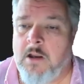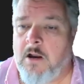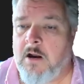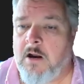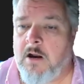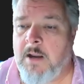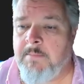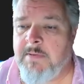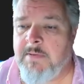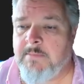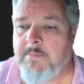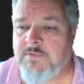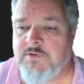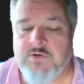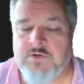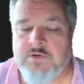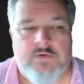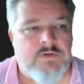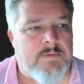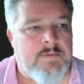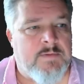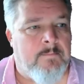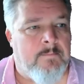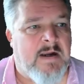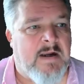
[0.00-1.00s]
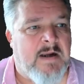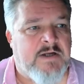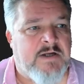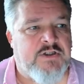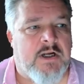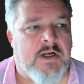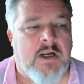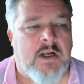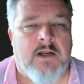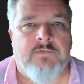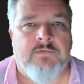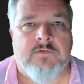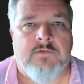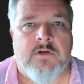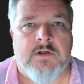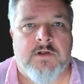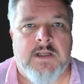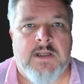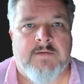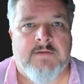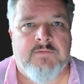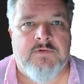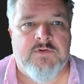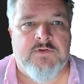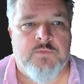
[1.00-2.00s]
IBM's doing some magic under the
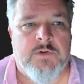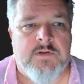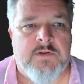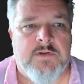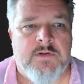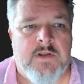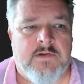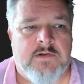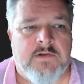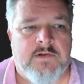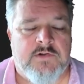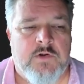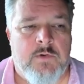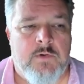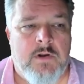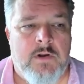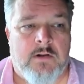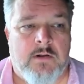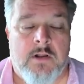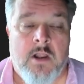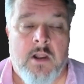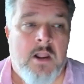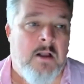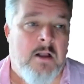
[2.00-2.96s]
covers with SQL.